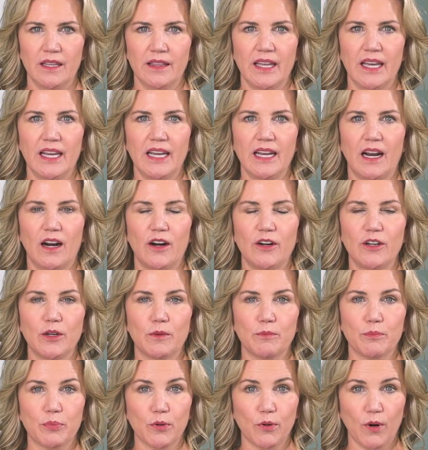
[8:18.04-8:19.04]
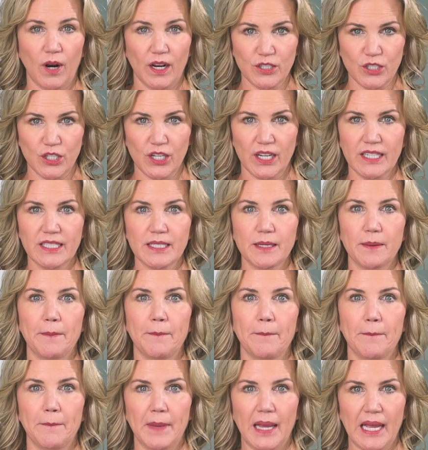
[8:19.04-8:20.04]
They are your project
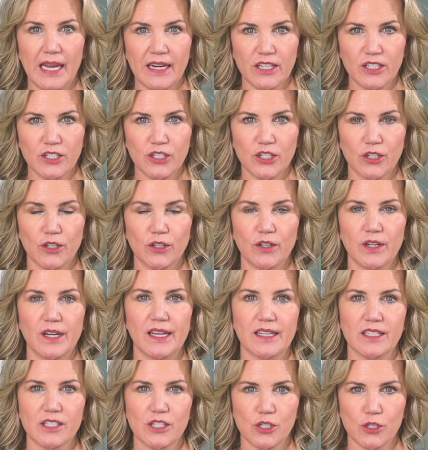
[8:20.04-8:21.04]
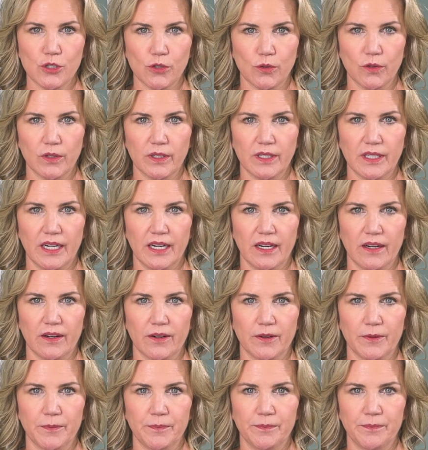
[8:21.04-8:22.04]
manager
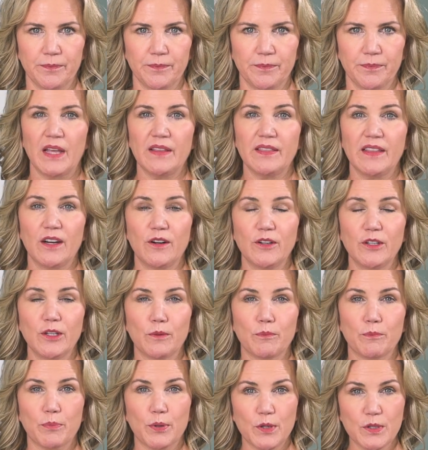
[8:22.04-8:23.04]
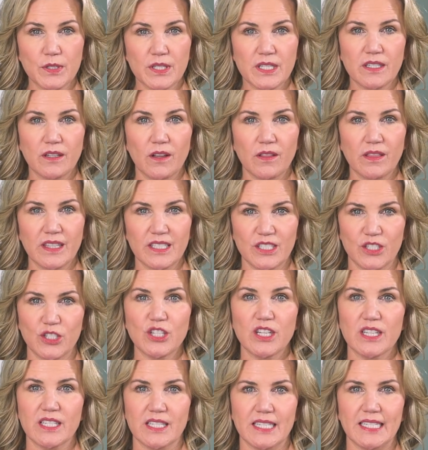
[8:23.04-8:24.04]
extraordinaire. They're your personal
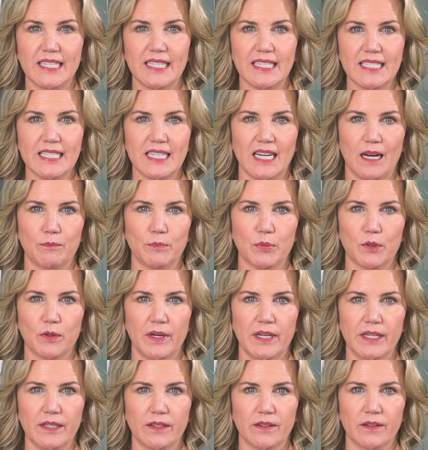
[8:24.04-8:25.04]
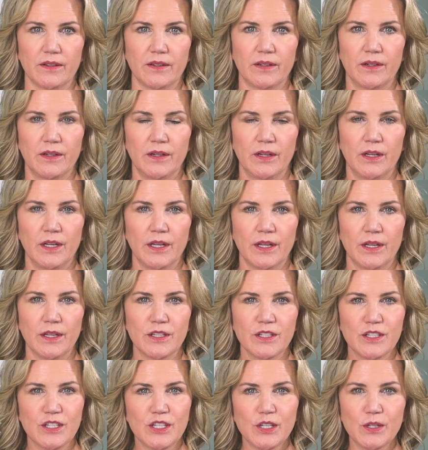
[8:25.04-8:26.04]
logistics operator.
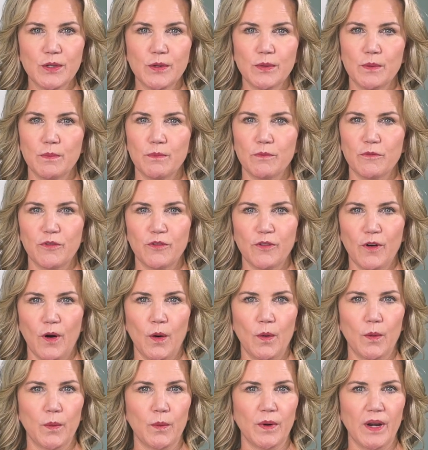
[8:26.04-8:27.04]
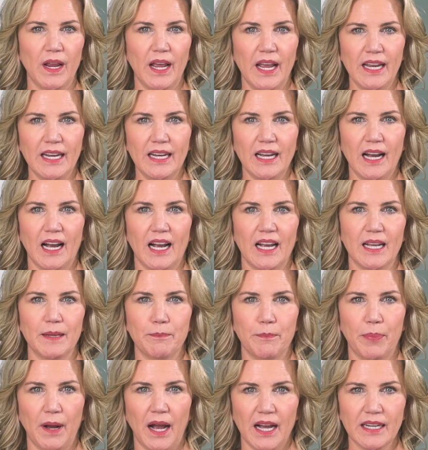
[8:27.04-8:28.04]
Zoom, phone, AI,
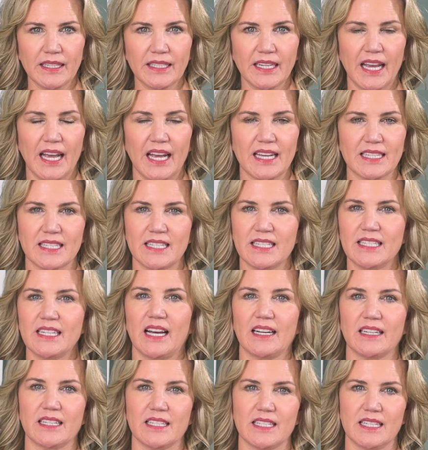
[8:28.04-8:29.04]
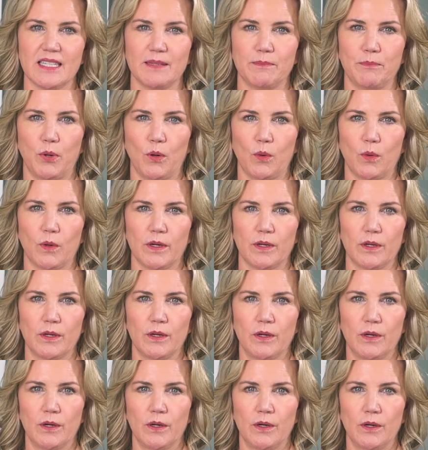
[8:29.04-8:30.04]
podcast, tech support.
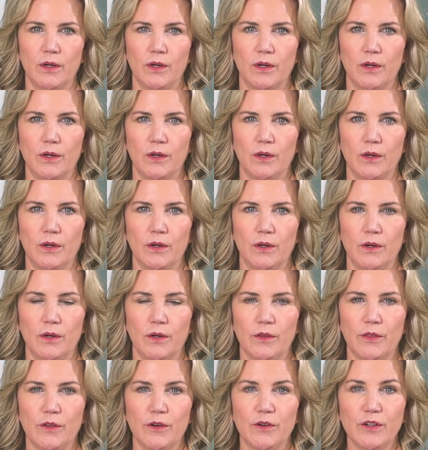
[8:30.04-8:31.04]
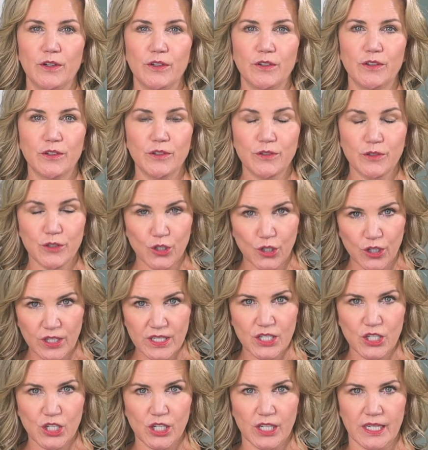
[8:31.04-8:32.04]
They're your
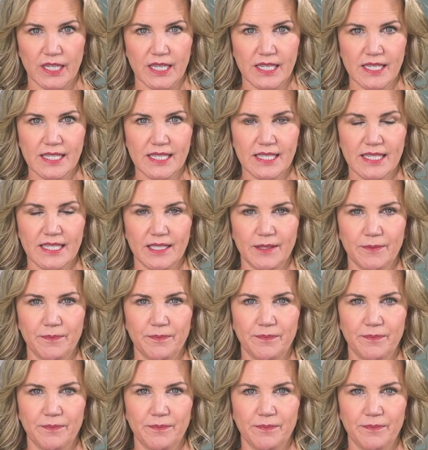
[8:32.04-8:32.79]
nutritionist.